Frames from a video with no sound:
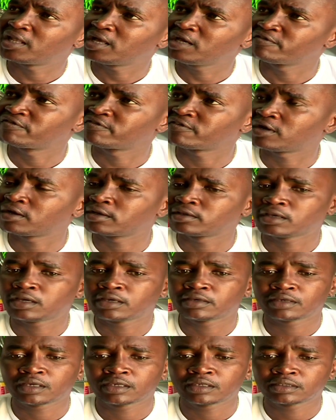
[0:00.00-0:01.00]
my life, I,
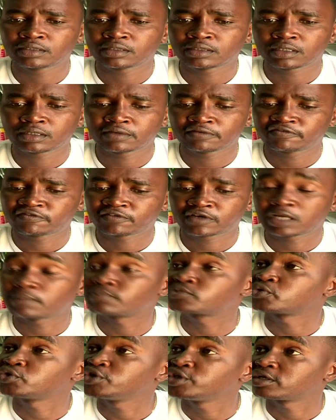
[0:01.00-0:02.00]
I, I, I've
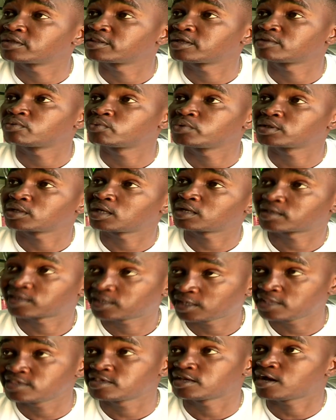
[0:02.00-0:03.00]
come to hear that we, uh,
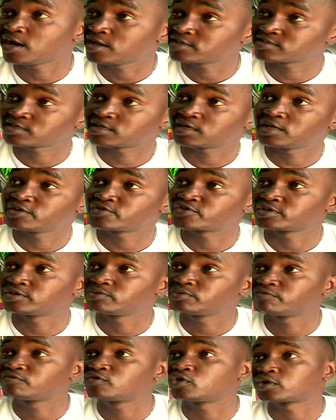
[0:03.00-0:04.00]
Kenya as a
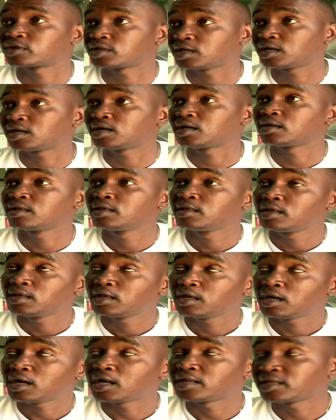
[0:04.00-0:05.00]
country, we've got uh,
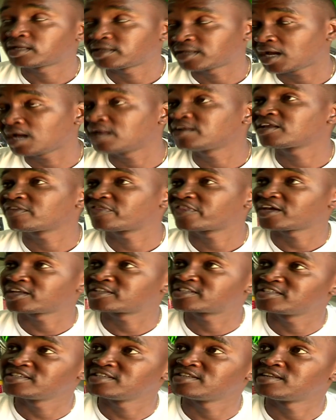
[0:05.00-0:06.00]
an, an under
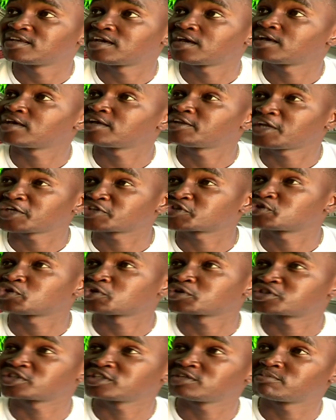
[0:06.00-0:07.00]
thirteen uh,
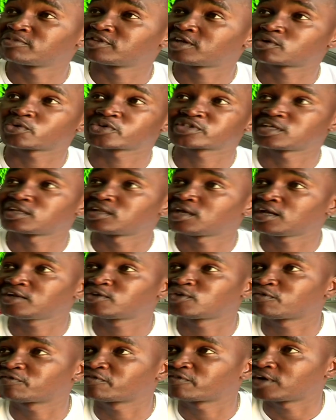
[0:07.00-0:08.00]
national team. That was
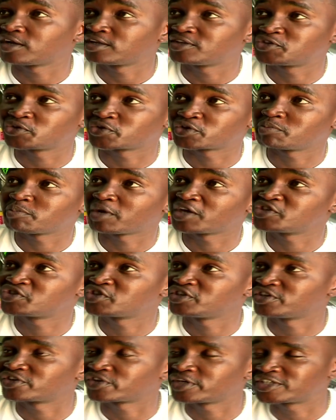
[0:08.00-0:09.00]
unheard of uh, during my
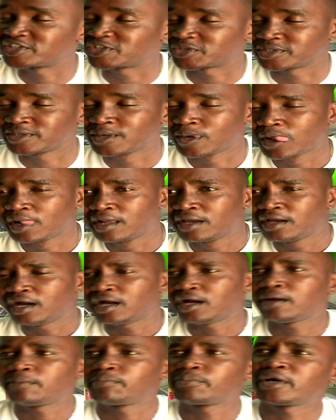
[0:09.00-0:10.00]
generation.
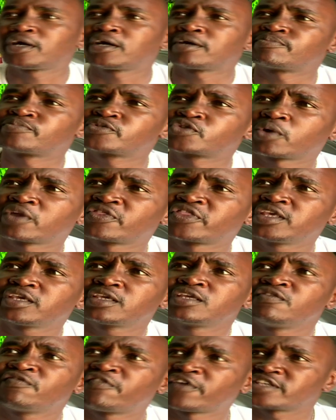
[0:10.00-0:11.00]
Uh, uh, so I
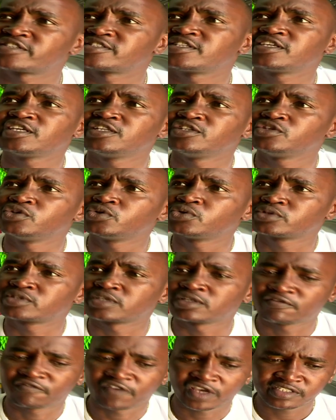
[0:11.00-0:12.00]
think investing in
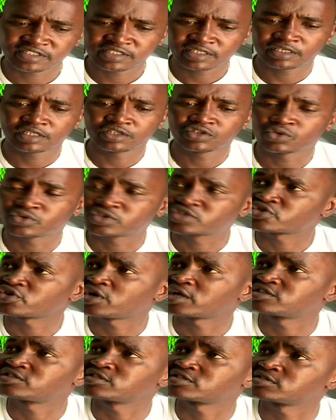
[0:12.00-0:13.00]
youth, investing in youth
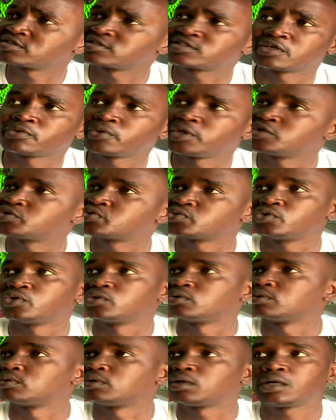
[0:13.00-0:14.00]
structures is the way to
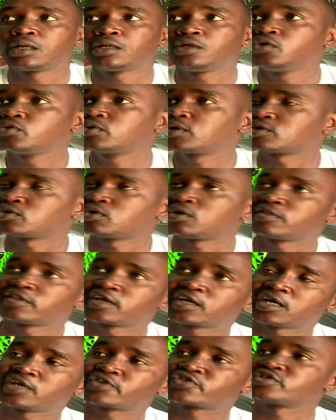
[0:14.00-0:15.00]
go. Uh, look at all
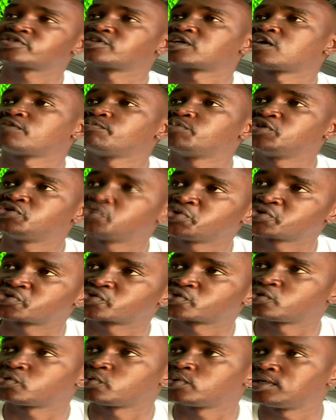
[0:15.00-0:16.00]
the countries that have been
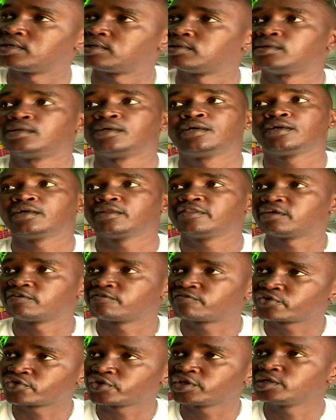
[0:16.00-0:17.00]
doing so well.
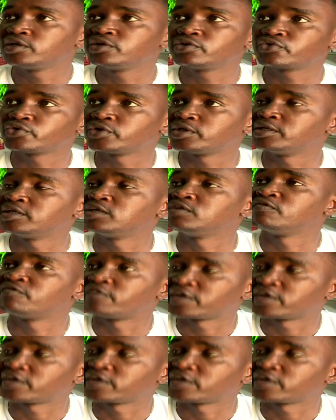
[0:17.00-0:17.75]
They've really, really